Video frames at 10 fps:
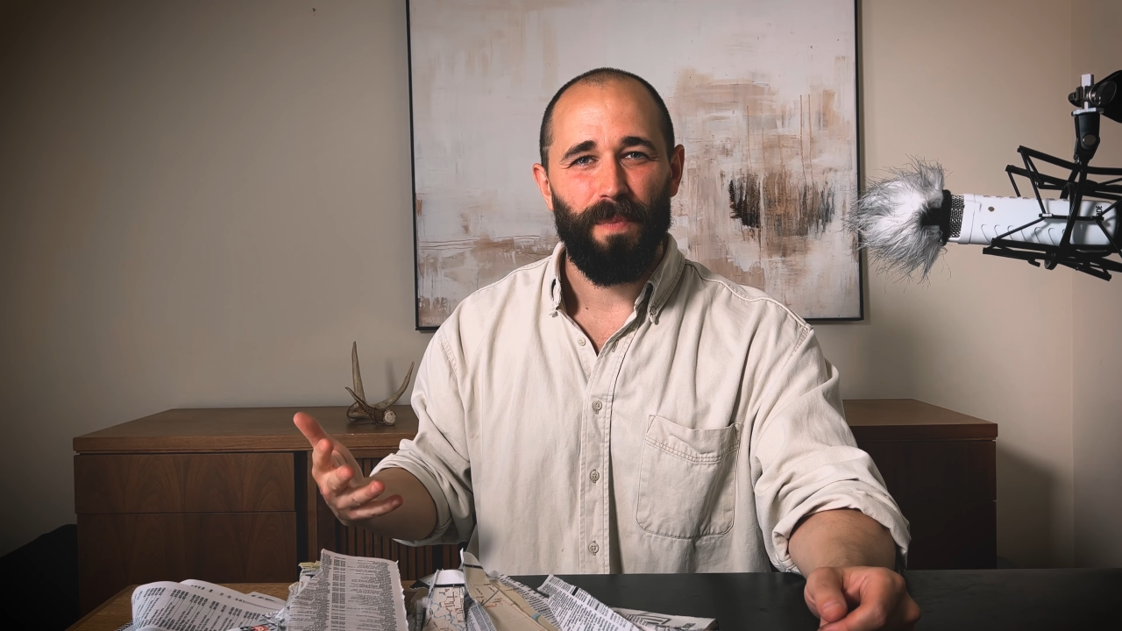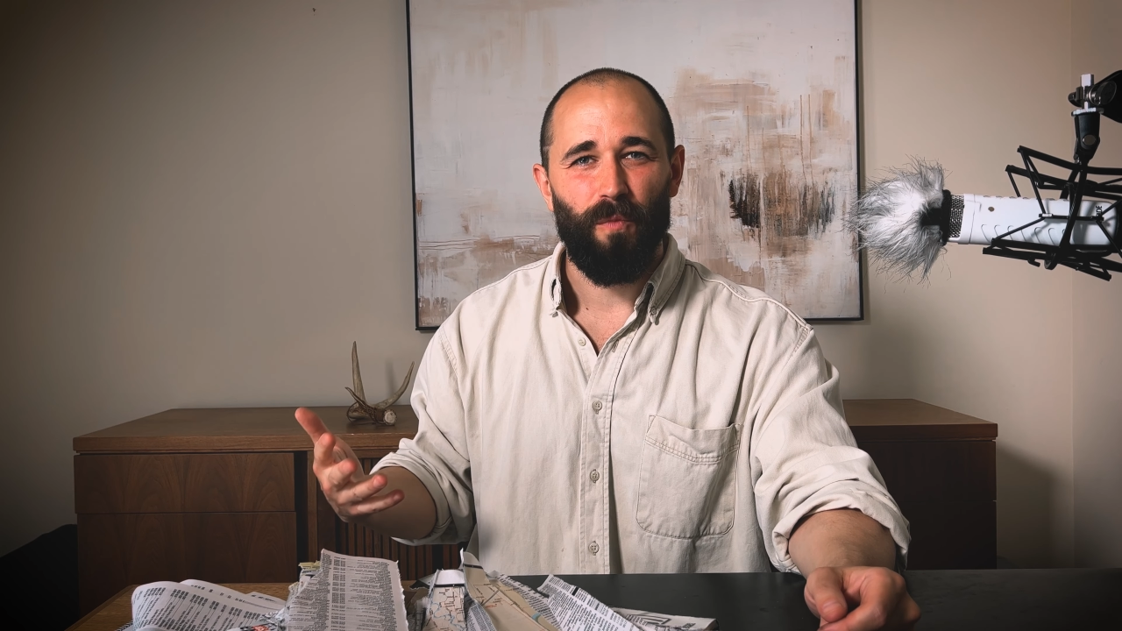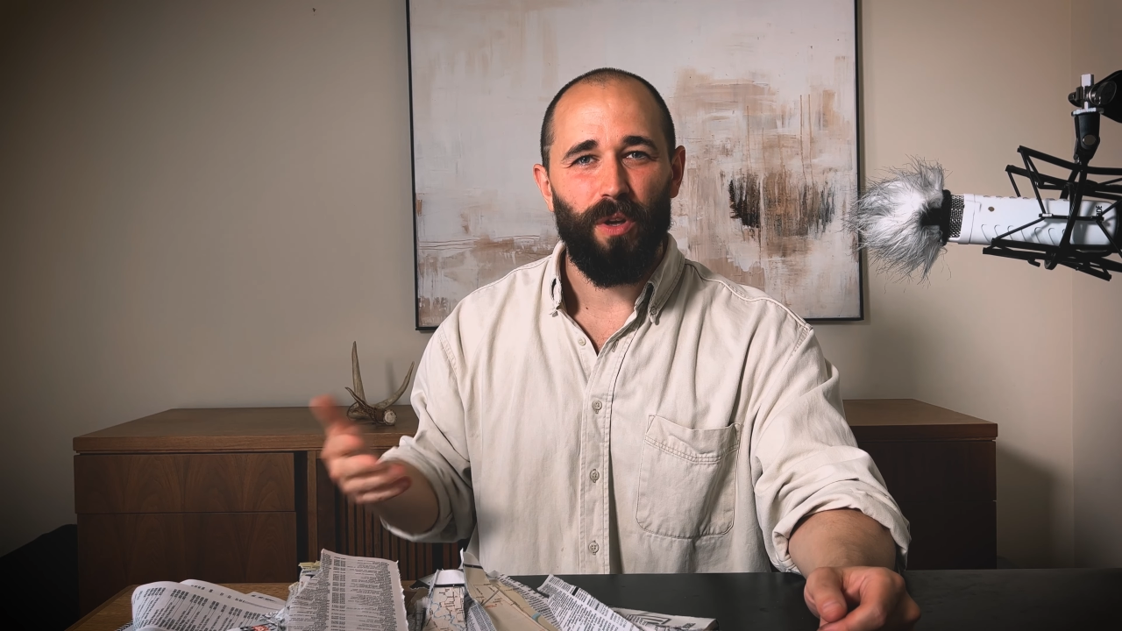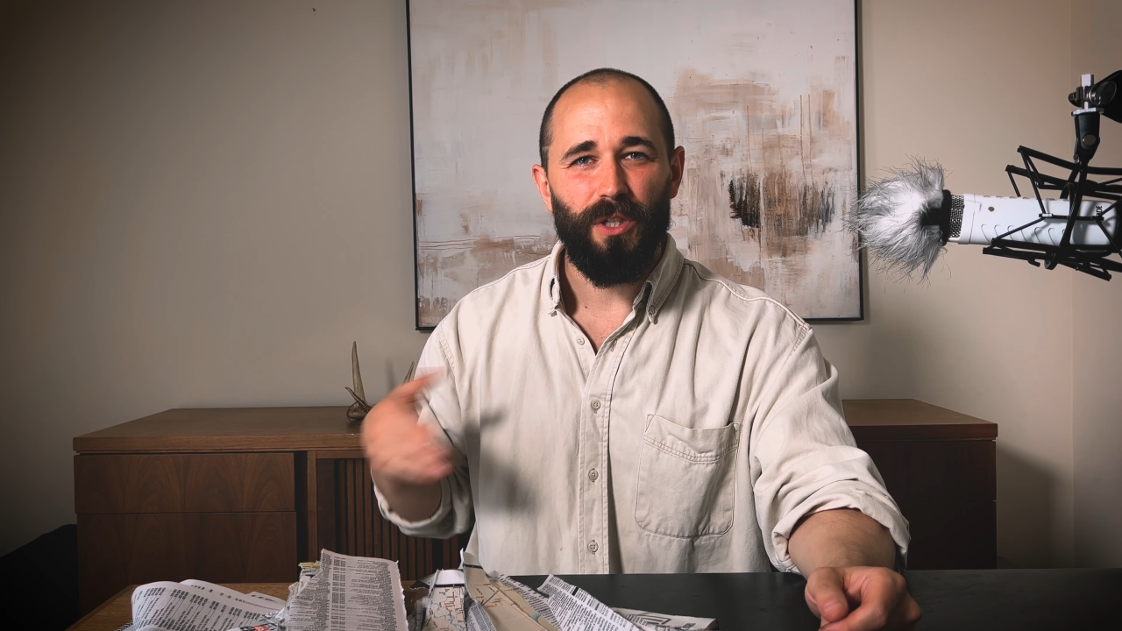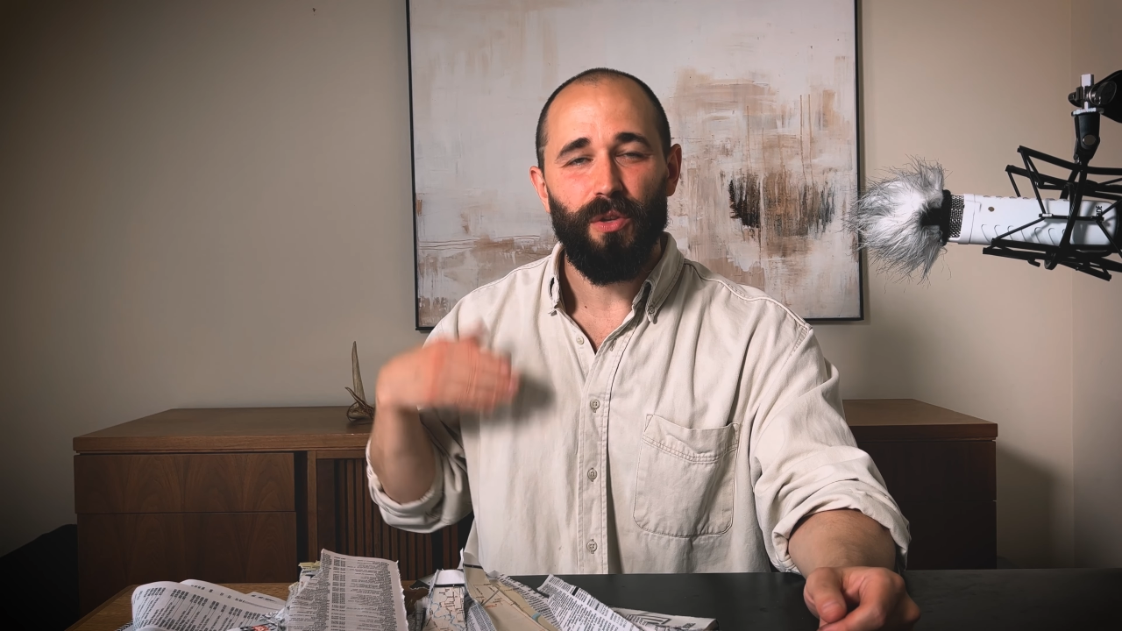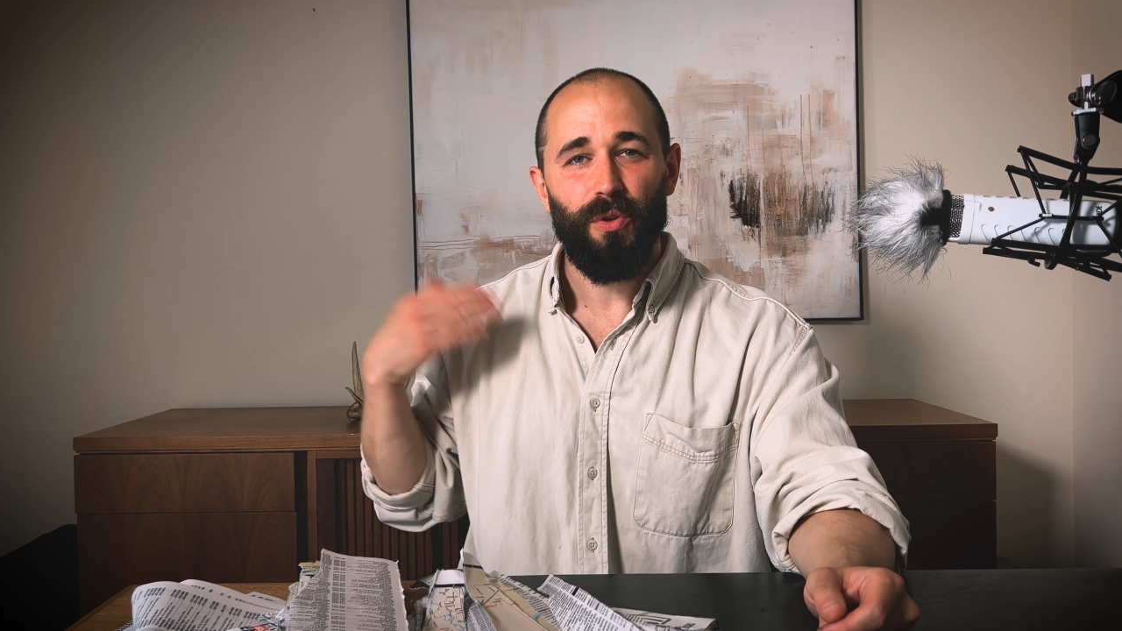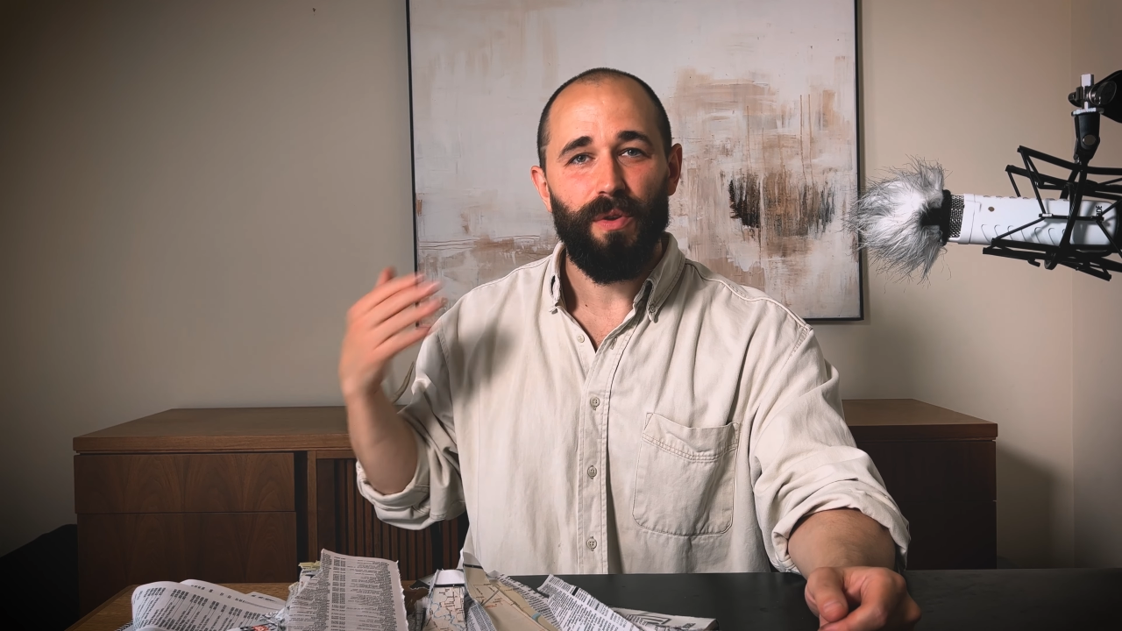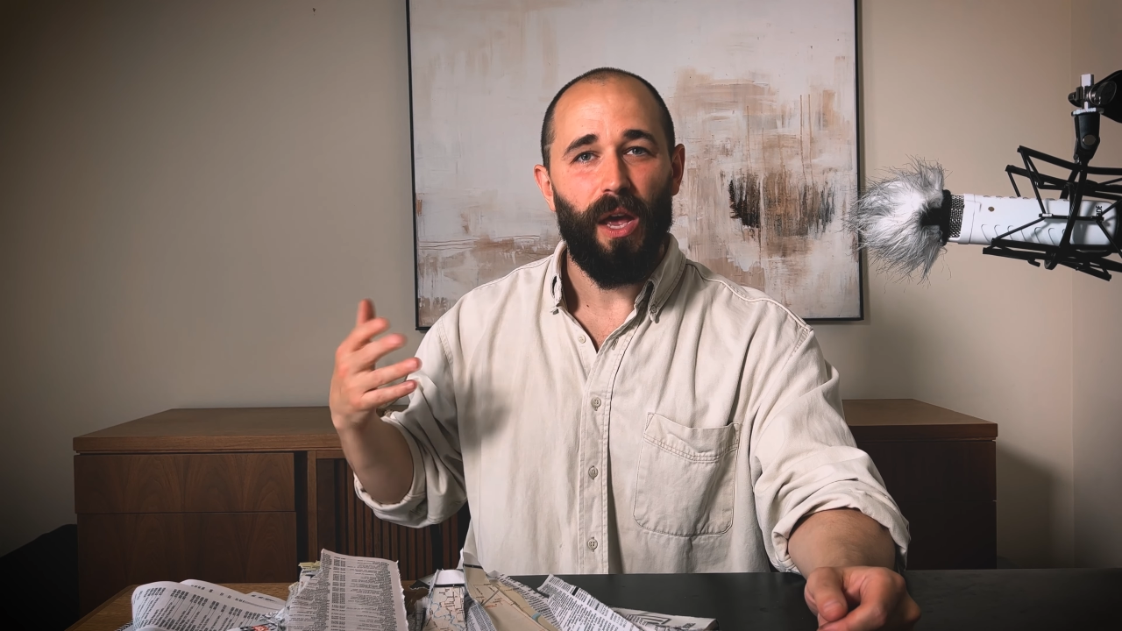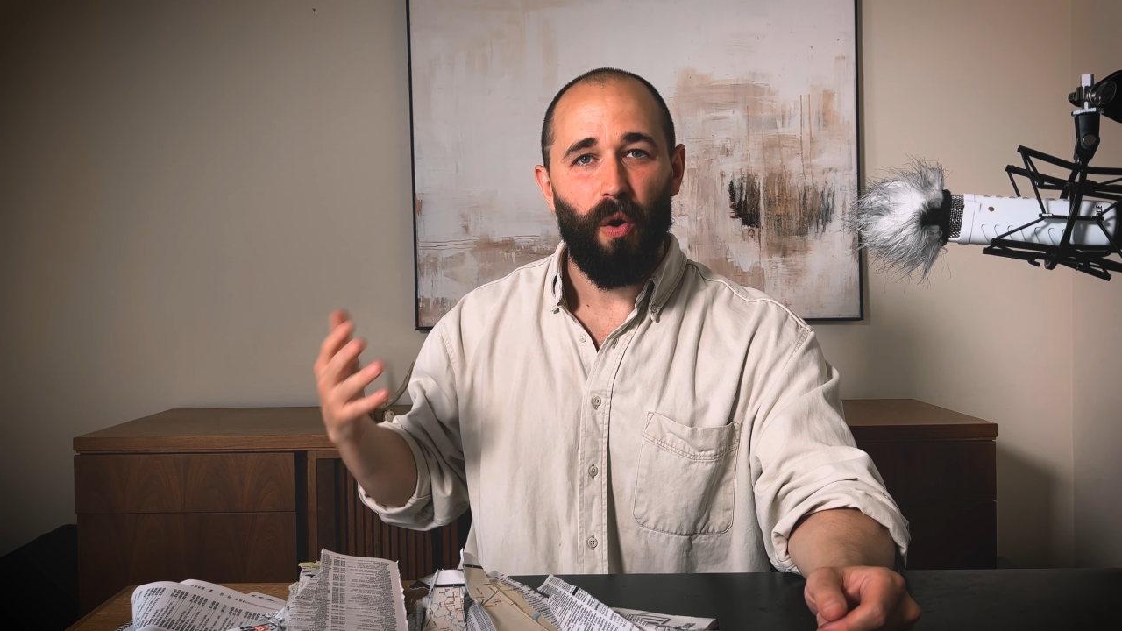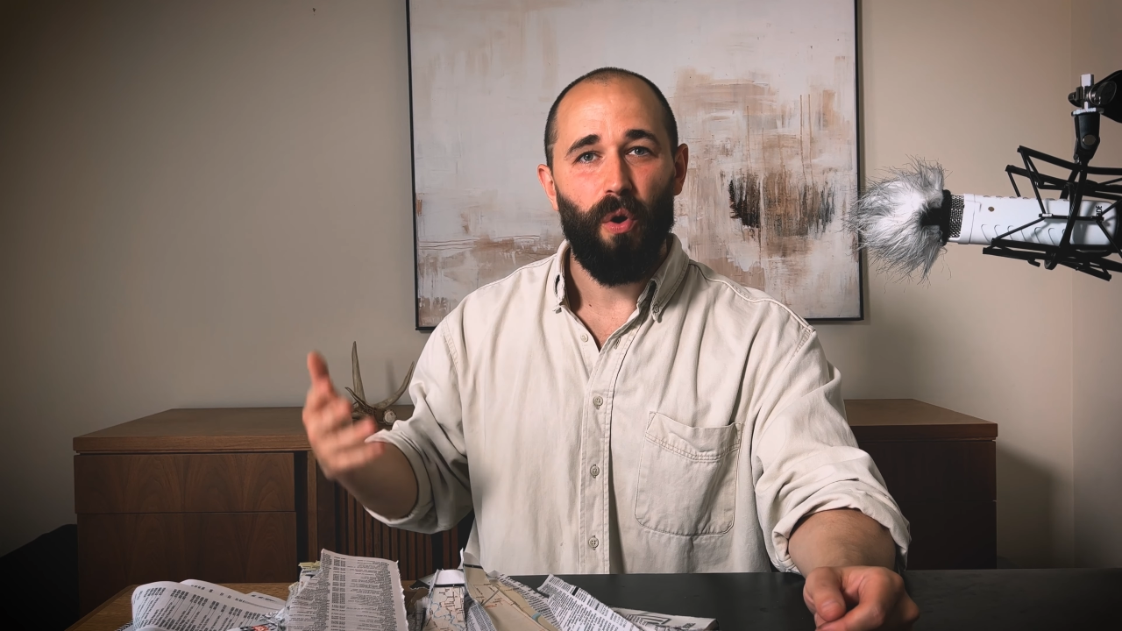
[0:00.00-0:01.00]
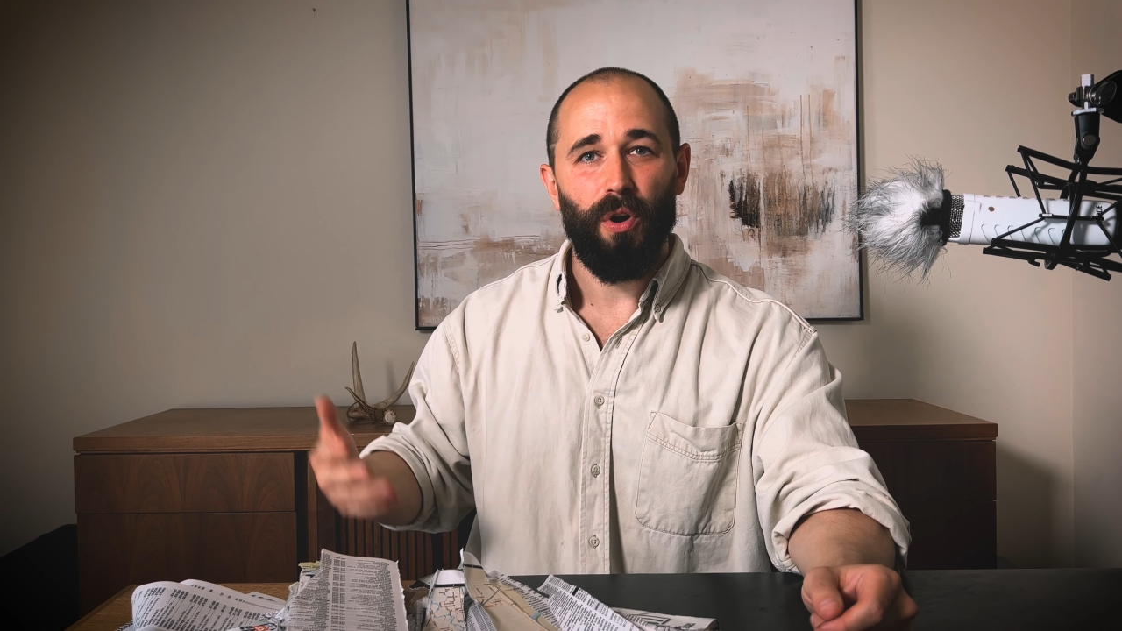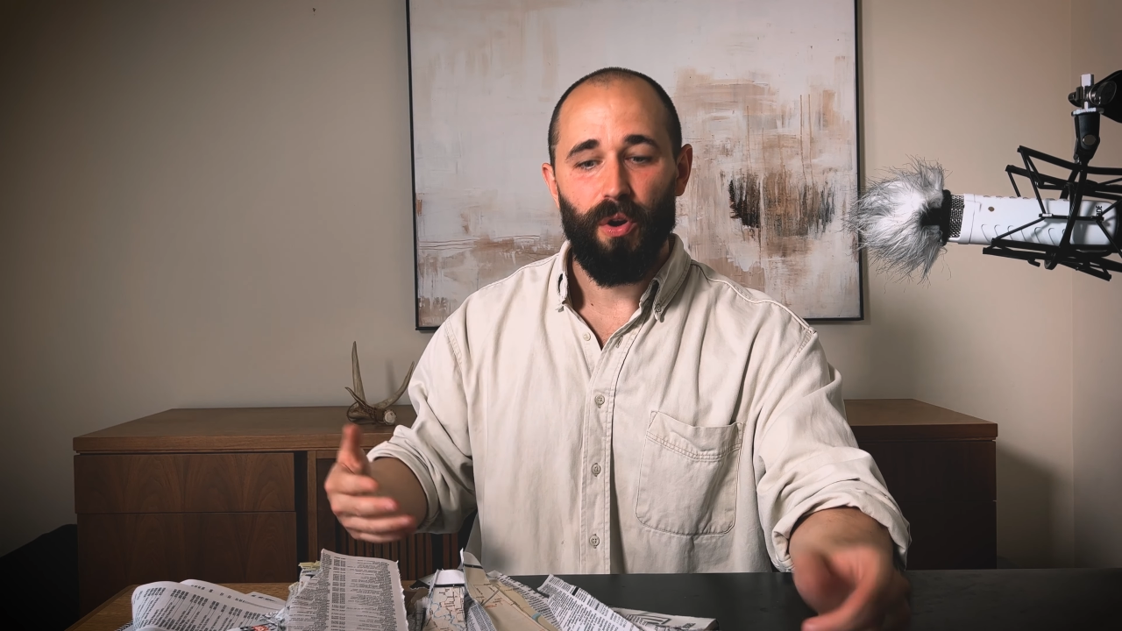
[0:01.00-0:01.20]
once you learn that order,